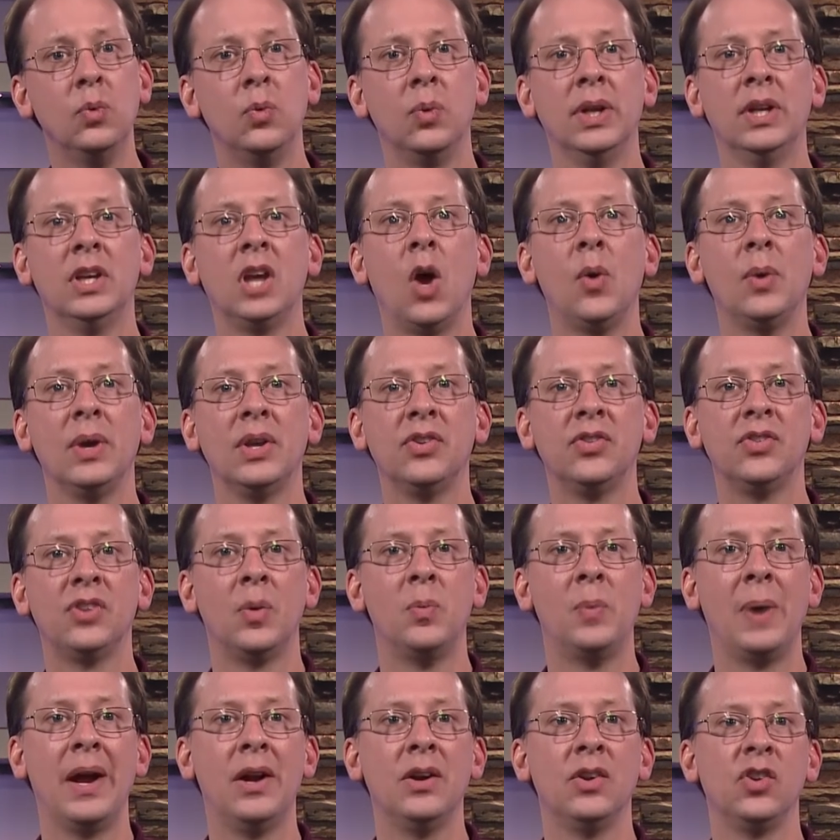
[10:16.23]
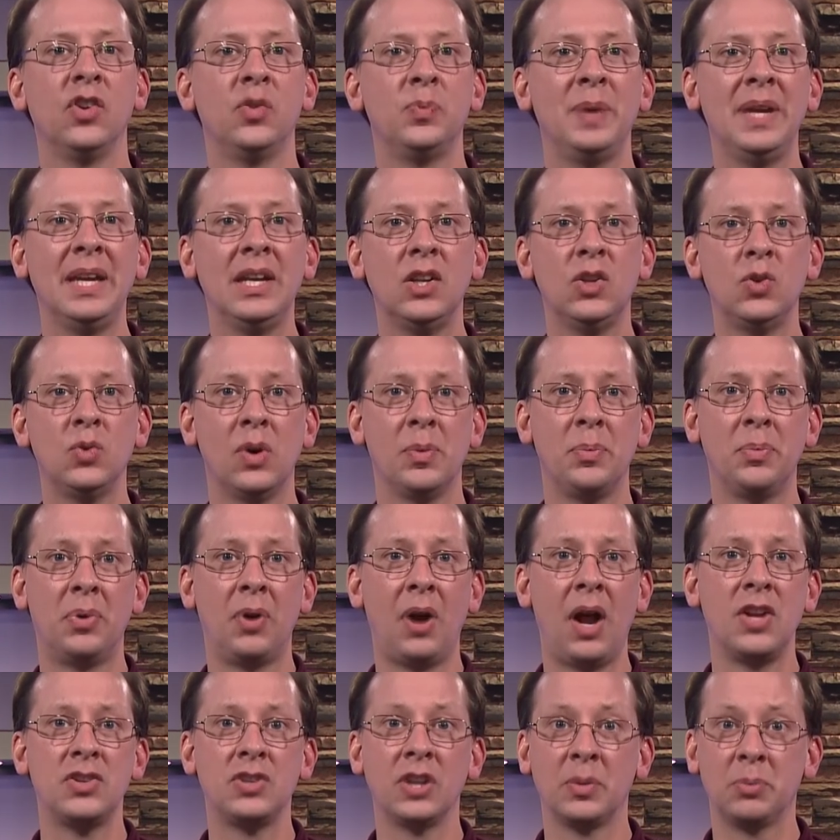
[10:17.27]
when going somewhere to speak to a
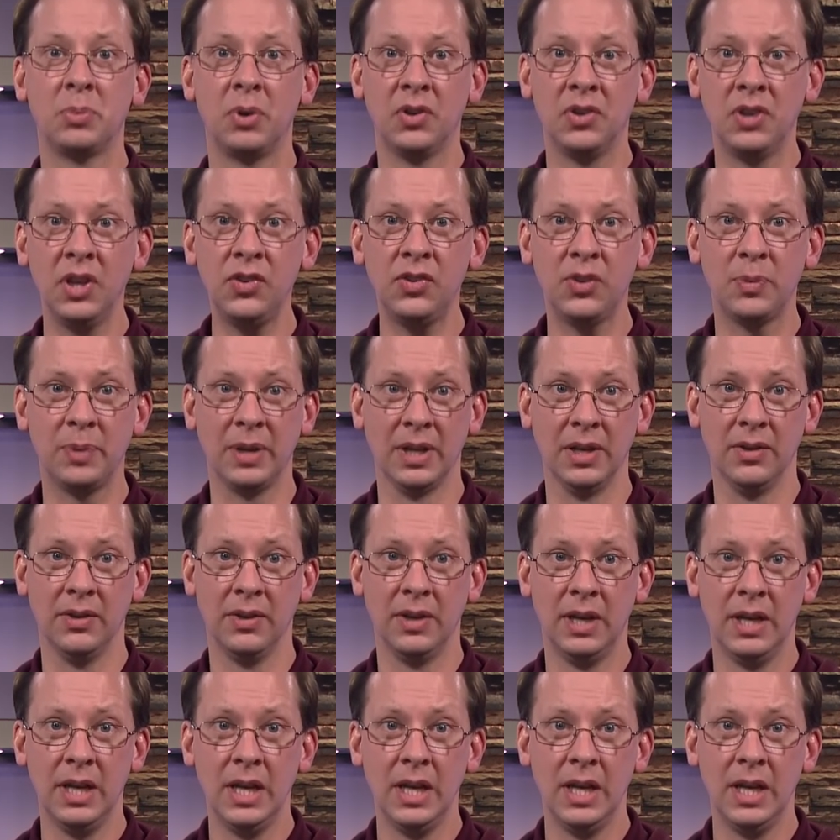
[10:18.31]
project participant,